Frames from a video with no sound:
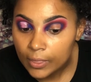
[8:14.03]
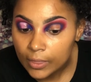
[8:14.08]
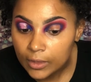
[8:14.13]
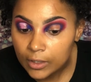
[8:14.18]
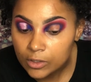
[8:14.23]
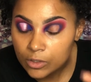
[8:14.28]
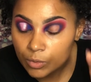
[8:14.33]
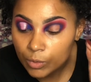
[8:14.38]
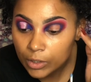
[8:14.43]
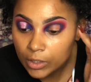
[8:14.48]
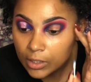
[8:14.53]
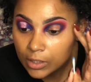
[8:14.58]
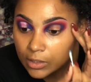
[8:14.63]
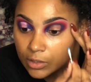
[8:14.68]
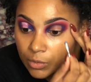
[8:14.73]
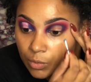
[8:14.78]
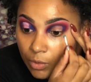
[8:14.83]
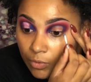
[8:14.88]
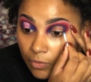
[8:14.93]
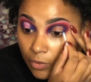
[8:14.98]
This one
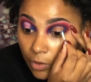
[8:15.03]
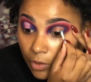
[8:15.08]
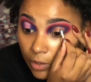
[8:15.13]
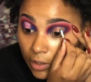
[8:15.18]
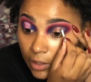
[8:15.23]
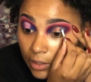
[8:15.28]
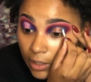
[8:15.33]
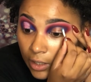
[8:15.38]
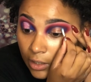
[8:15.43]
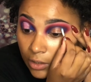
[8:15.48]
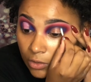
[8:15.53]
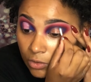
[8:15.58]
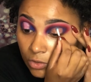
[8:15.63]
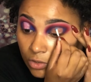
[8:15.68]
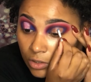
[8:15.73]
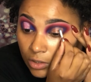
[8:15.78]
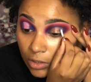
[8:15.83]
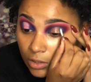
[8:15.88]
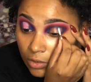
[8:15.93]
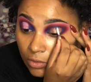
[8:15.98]
is with oil. I
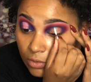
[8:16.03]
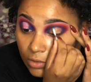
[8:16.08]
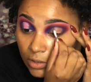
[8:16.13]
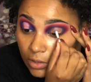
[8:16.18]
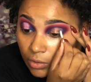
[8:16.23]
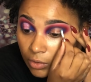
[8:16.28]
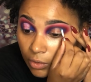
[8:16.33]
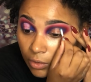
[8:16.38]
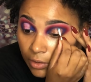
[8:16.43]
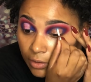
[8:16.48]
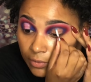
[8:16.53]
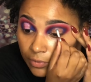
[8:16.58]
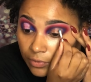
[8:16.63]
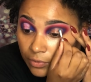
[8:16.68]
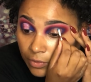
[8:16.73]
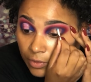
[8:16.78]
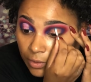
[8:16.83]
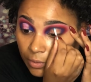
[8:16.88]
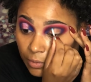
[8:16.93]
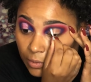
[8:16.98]
usually use an
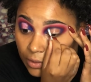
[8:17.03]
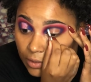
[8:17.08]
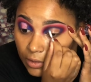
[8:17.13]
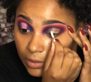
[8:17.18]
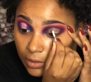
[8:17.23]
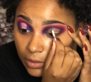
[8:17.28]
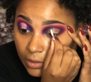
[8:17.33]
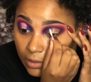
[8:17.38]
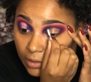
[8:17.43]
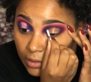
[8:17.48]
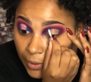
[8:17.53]
oil-free one,